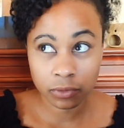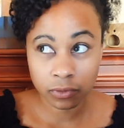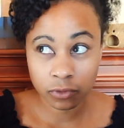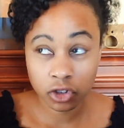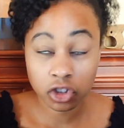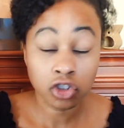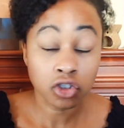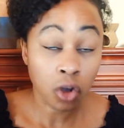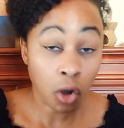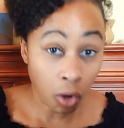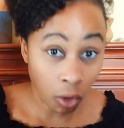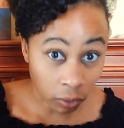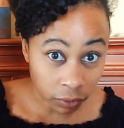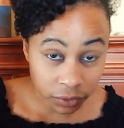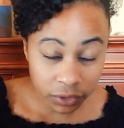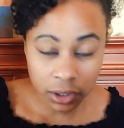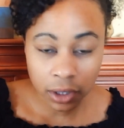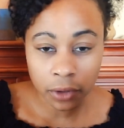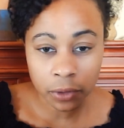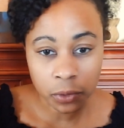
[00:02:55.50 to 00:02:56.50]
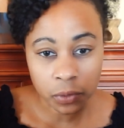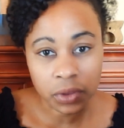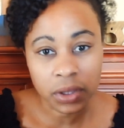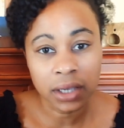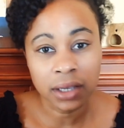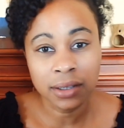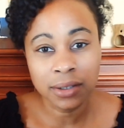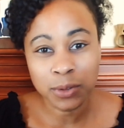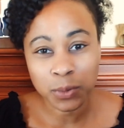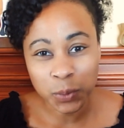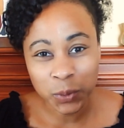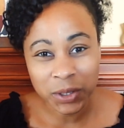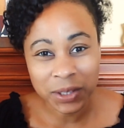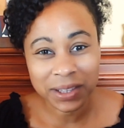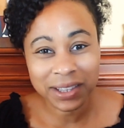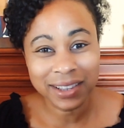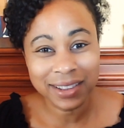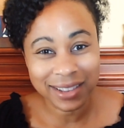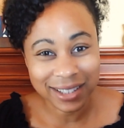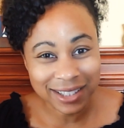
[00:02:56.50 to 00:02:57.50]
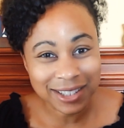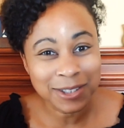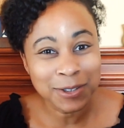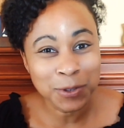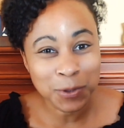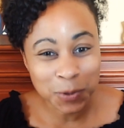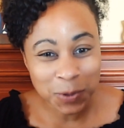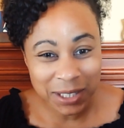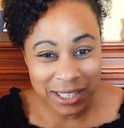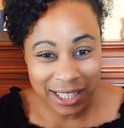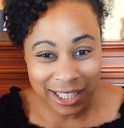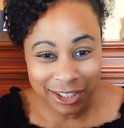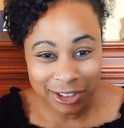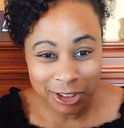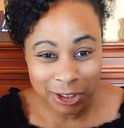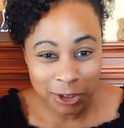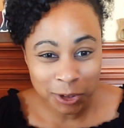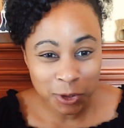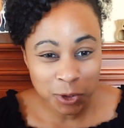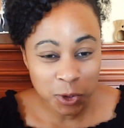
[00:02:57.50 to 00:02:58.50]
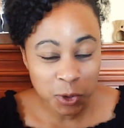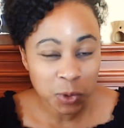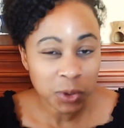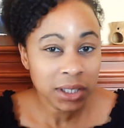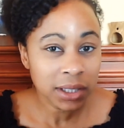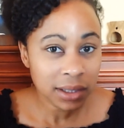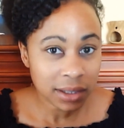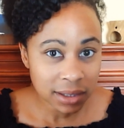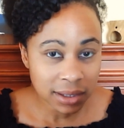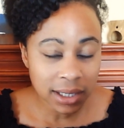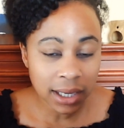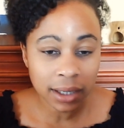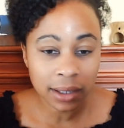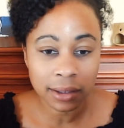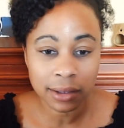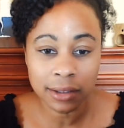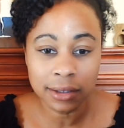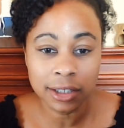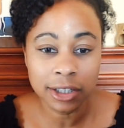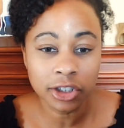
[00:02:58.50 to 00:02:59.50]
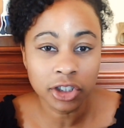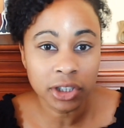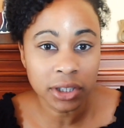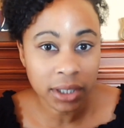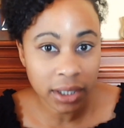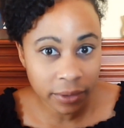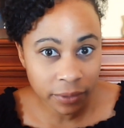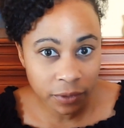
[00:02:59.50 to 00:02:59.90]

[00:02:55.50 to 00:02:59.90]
solved other things with this new edition. So get the second edition. He